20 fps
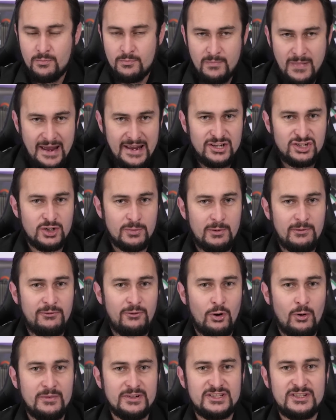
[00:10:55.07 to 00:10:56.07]
major
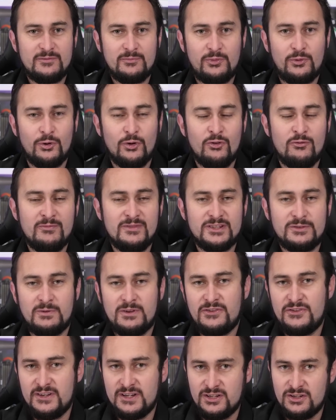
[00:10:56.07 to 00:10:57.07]
performance improvements
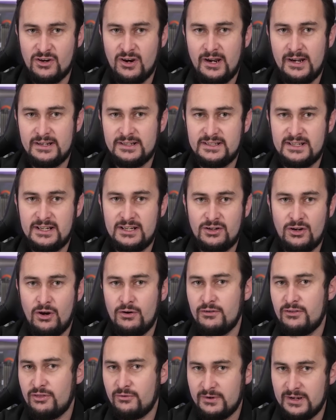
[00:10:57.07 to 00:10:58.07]
with the
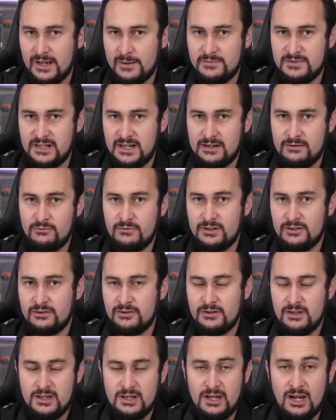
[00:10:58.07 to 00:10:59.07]
1903 update
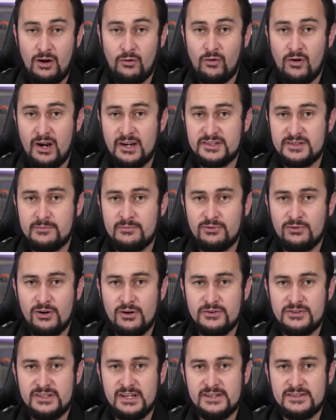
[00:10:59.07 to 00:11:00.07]
with a Ryzen
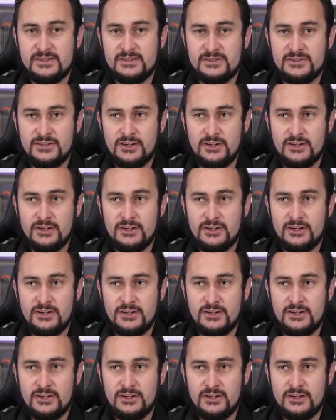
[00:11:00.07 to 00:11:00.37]
processor.